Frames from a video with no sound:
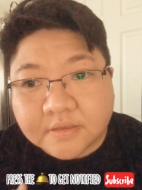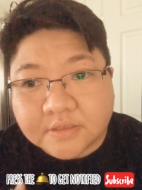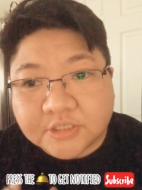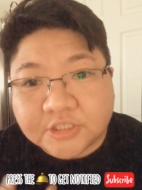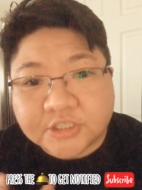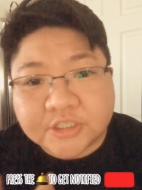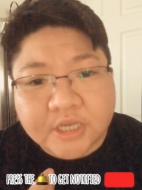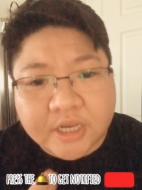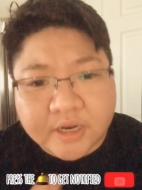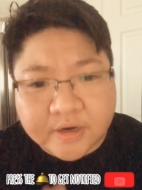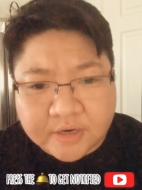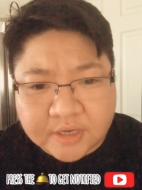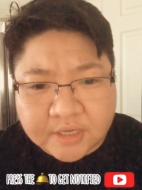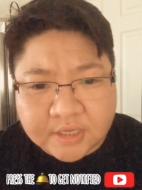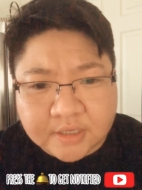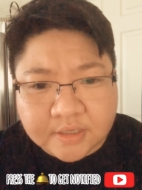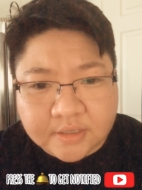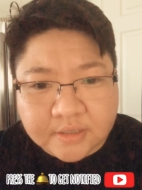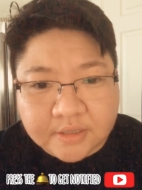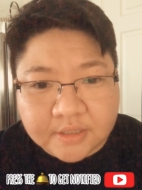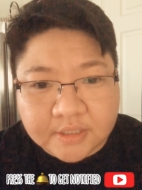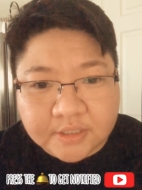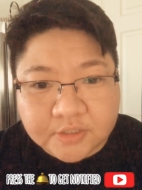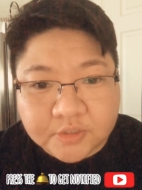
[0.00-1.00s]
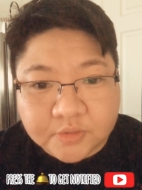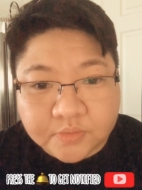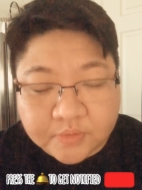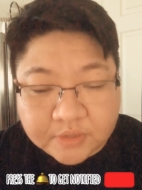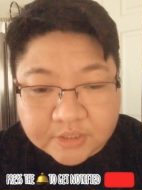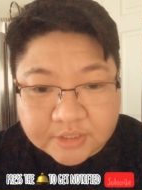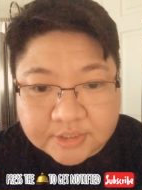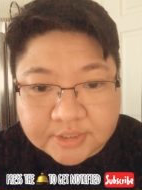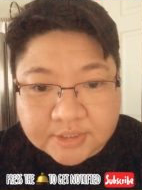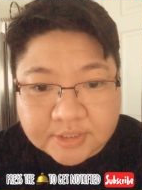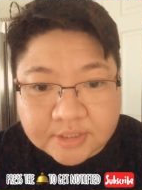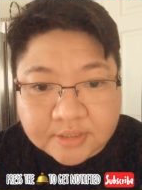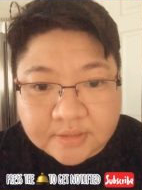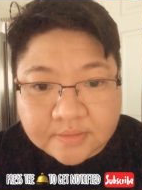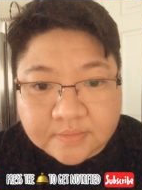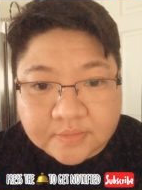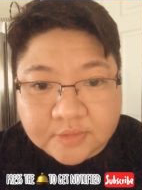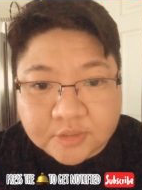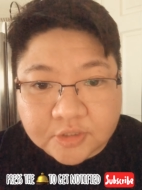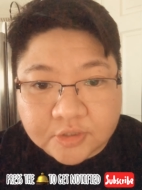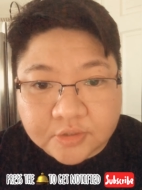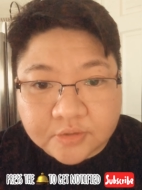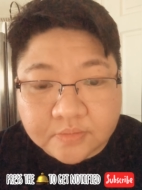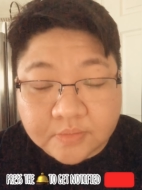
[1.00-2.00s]
sharing this
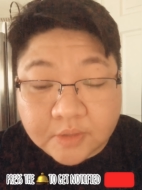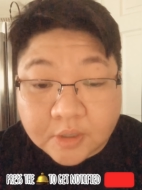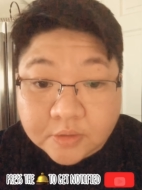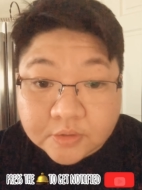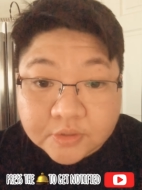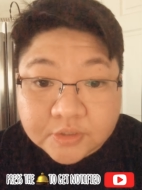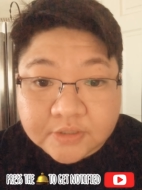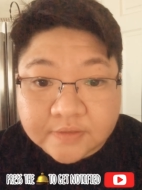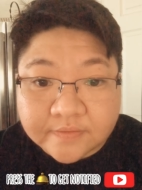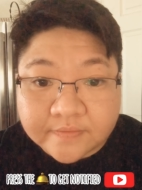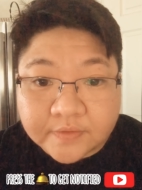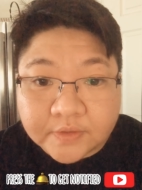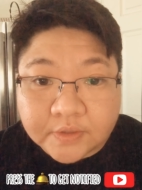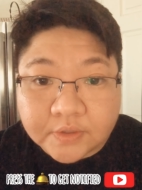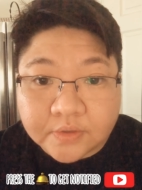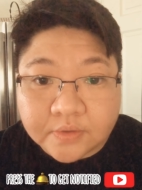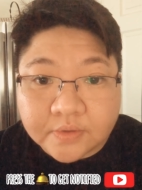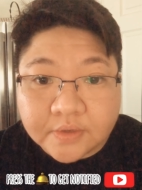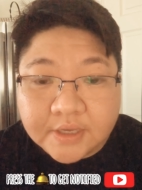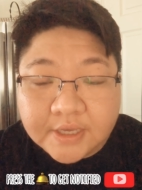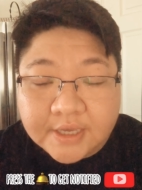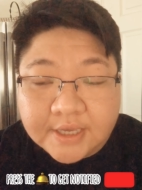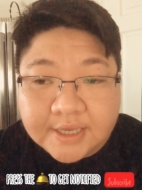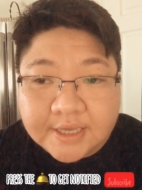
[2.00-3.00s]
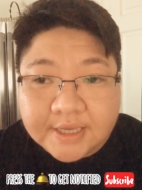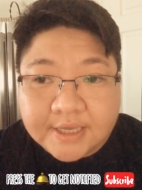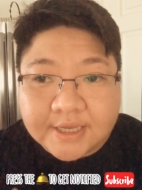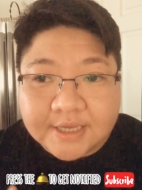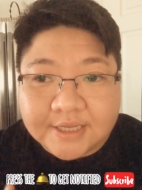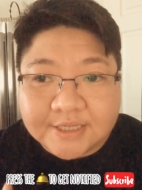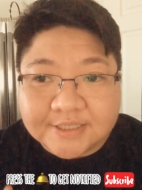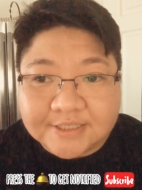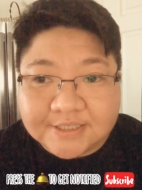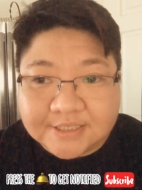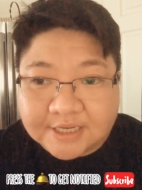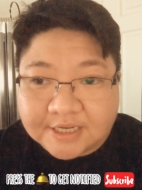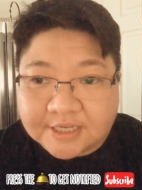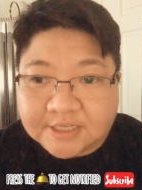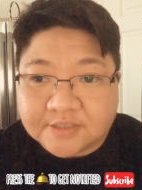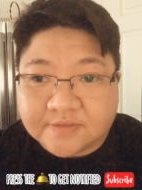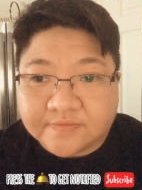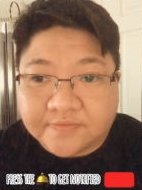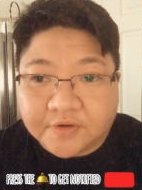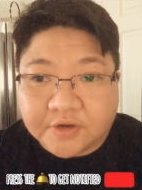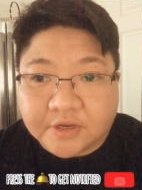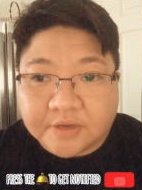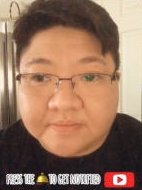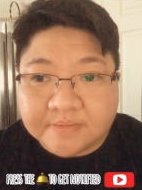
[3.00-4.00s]
wisdom to most of you, it
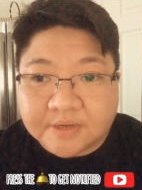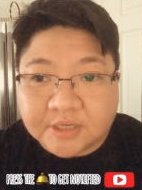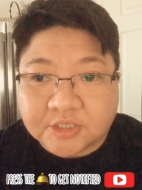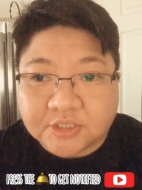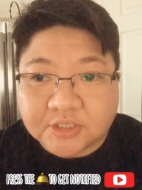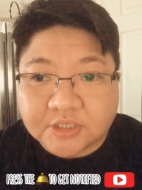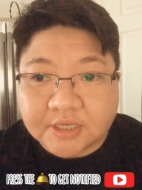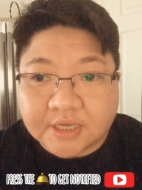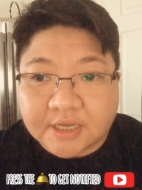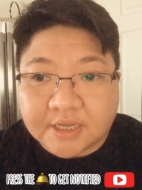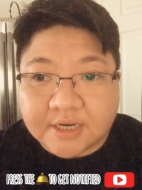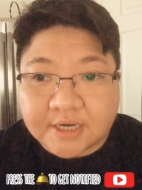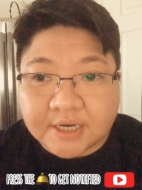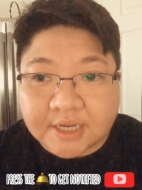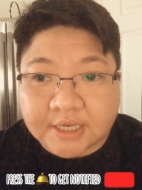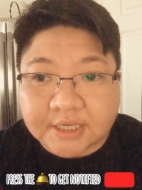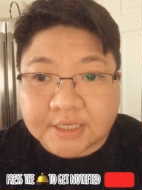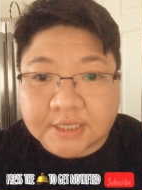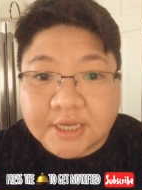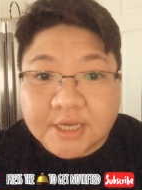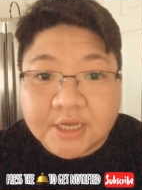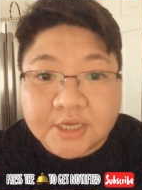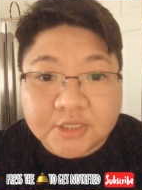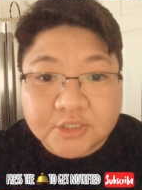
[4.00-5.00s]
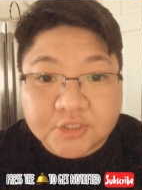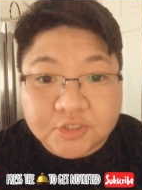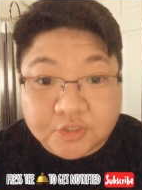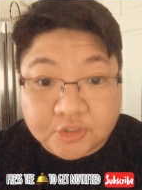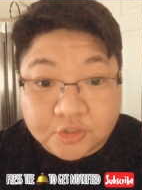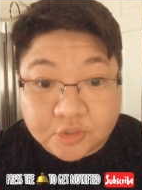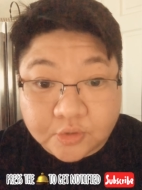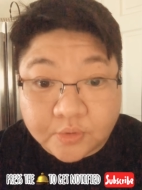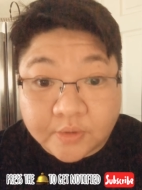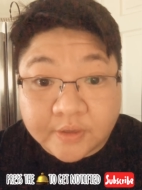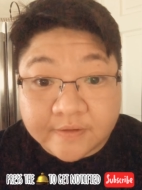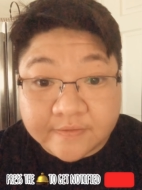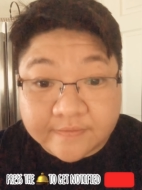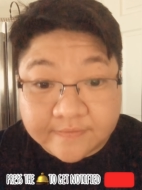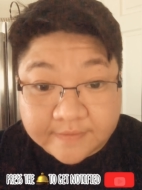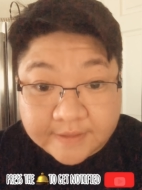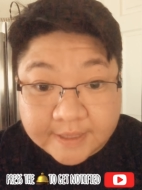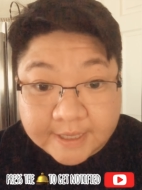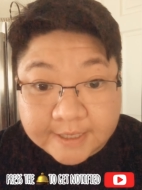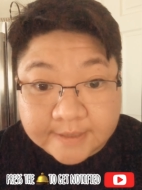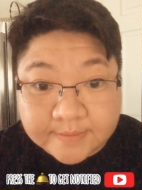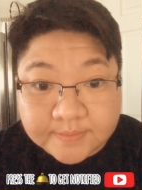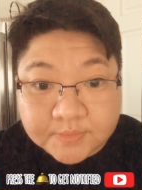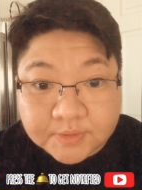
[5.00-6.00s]
does very much connect to twin
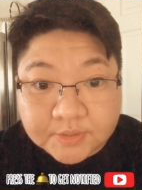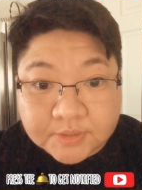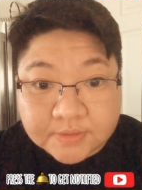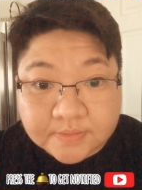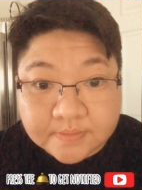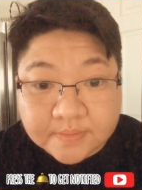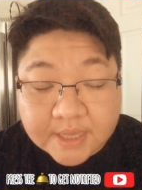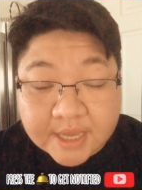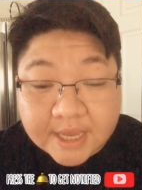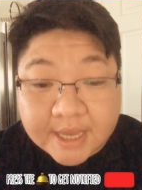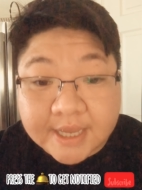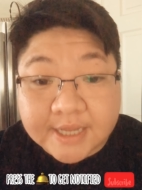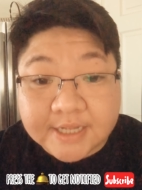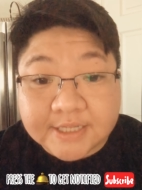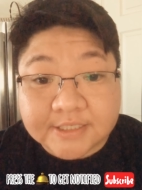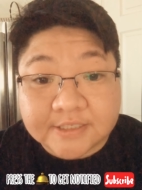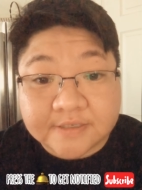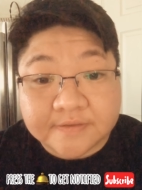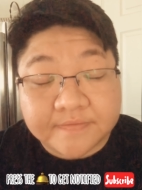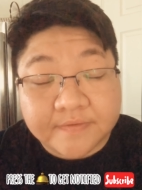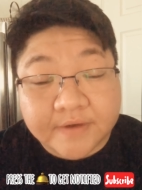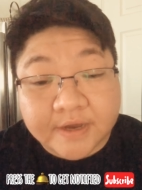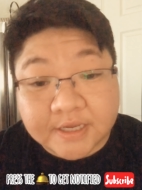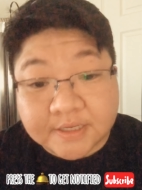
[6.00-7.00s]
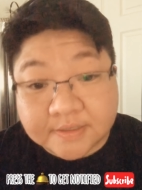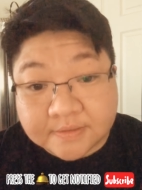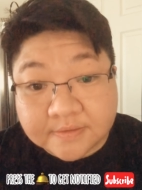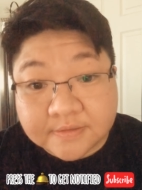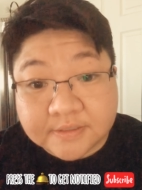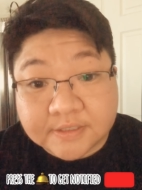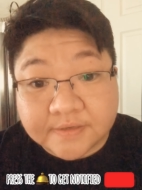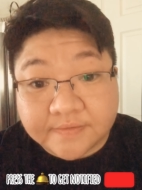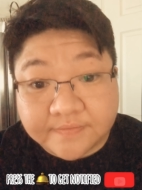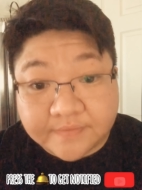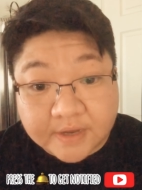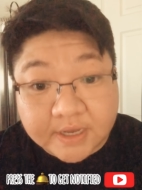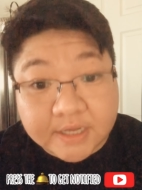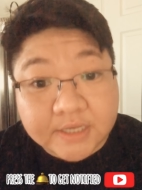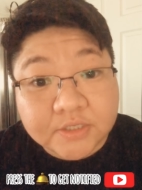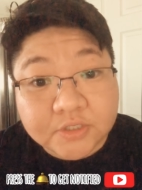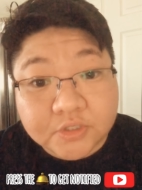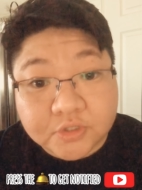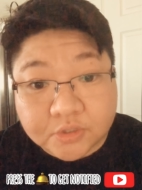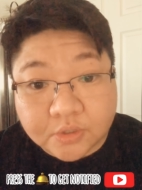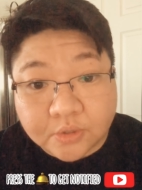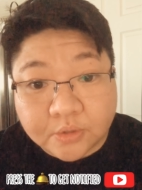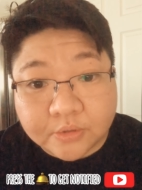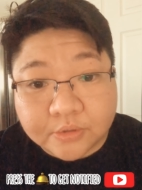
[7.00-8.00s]
flames and divine divine
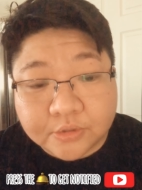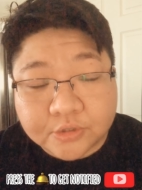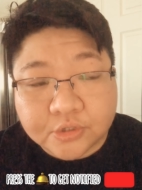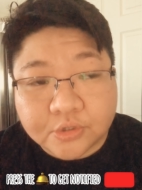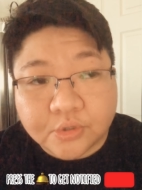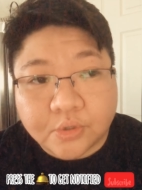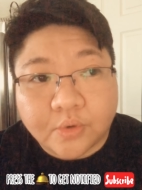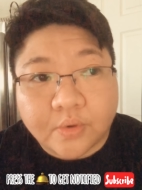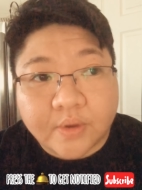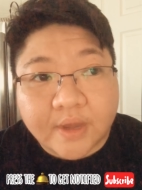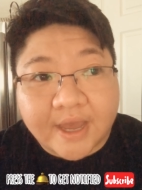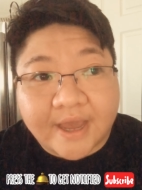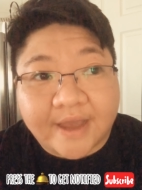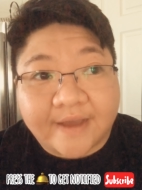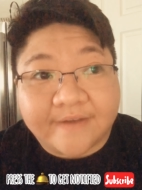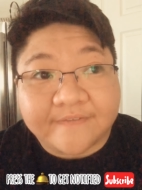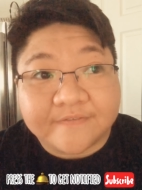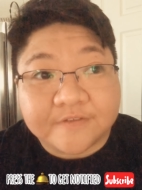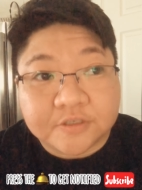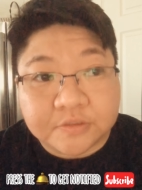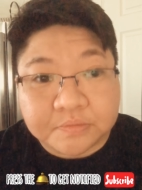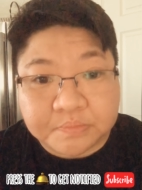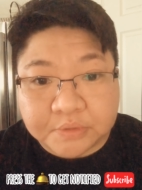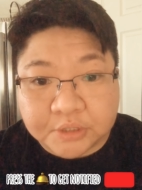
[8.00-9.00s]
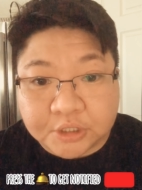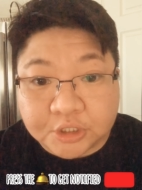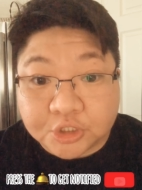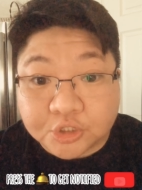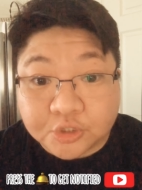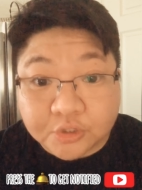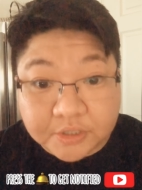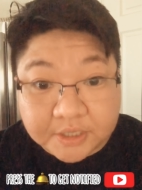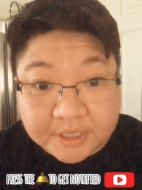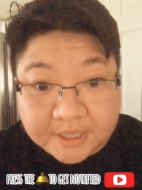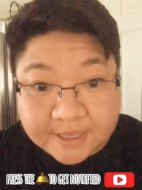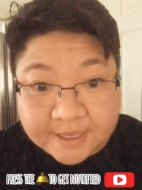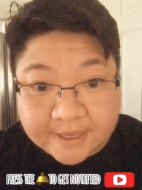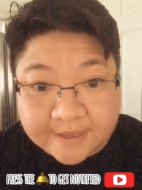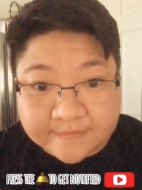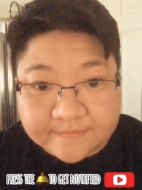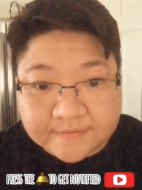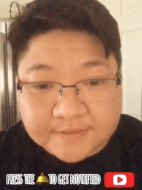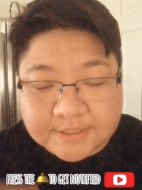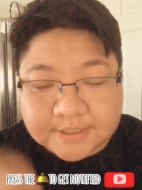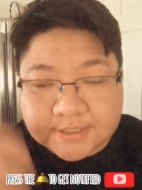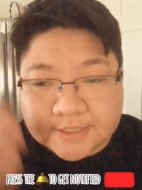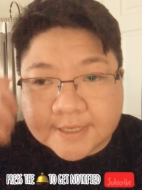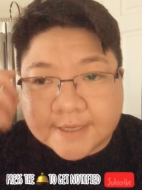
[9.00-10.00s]
souls who have spiritual
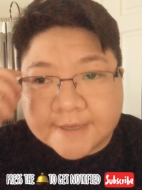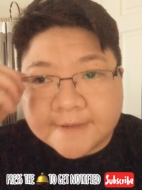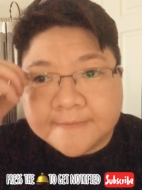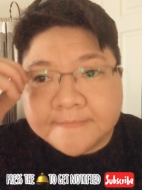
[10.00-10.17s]
gifts